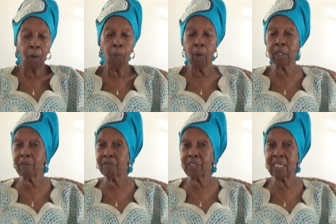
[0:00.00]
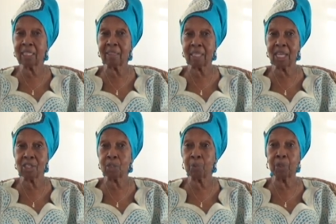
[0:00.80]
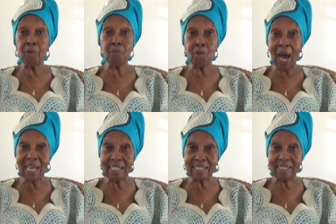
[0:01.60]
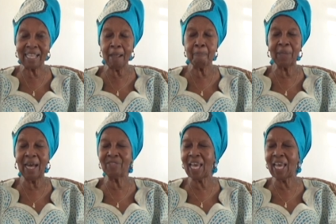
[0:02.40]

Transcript: One of the things were rice. They planted.